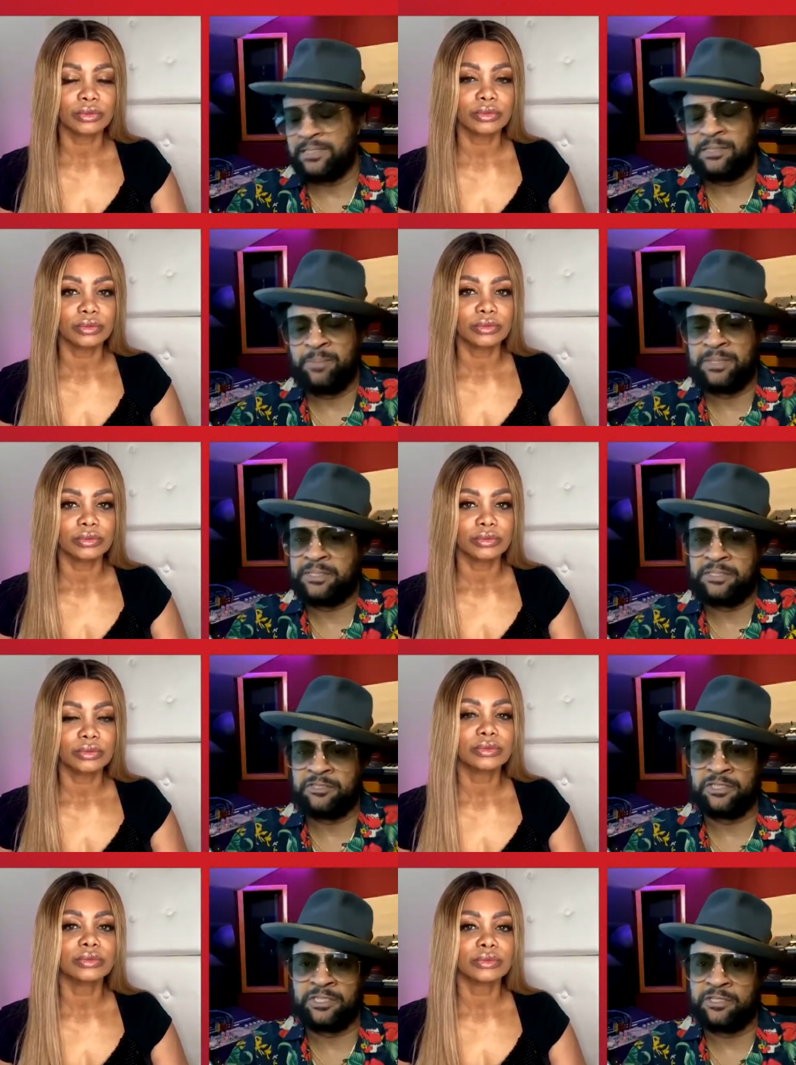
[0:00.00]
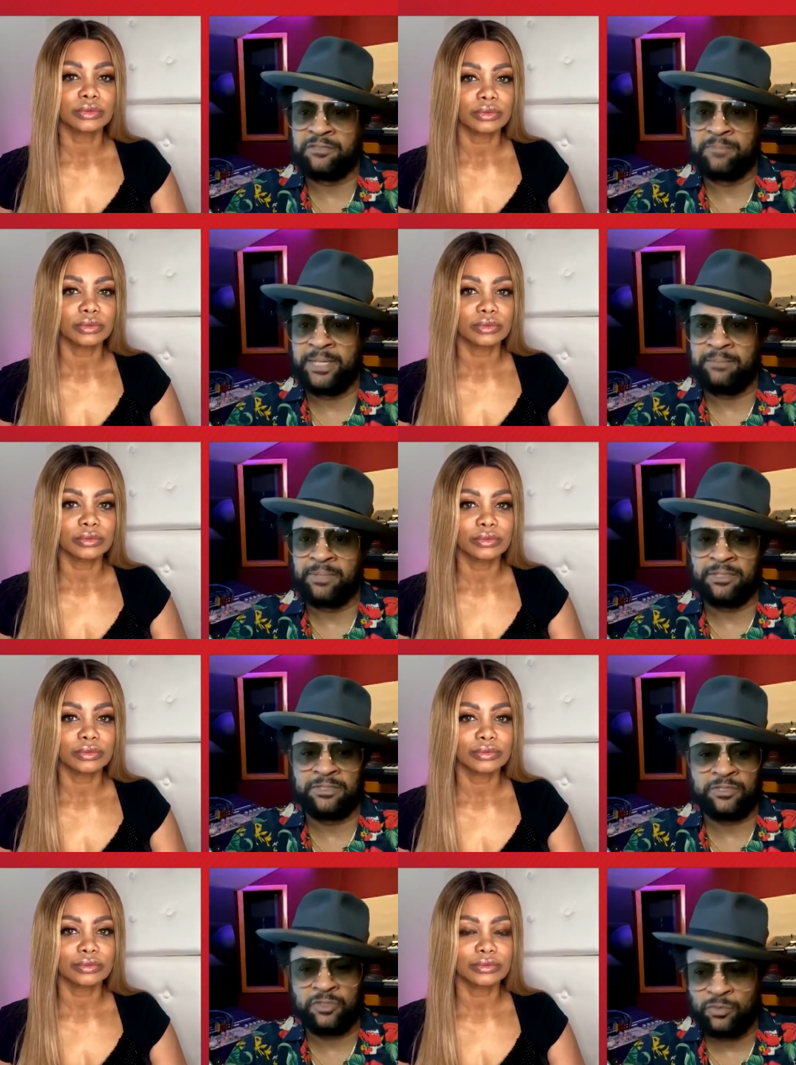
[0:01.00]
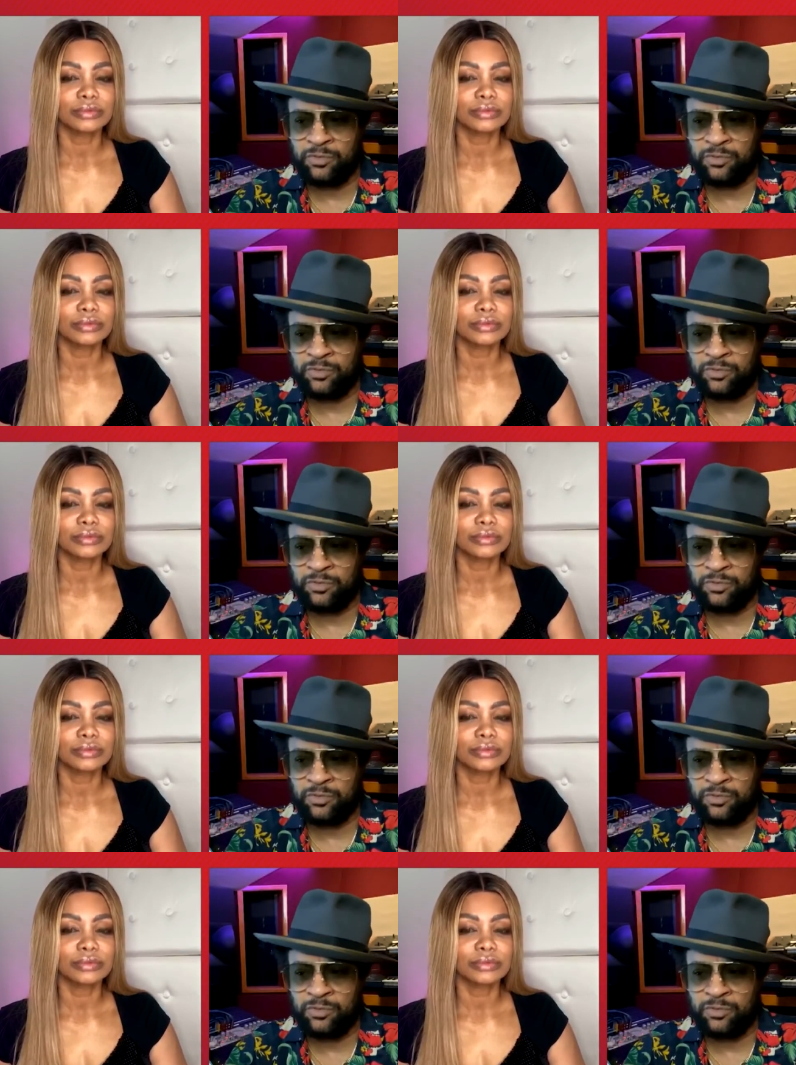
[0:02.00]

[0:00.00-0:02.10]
Speaker 1: it's the best decision he could have made, because as soon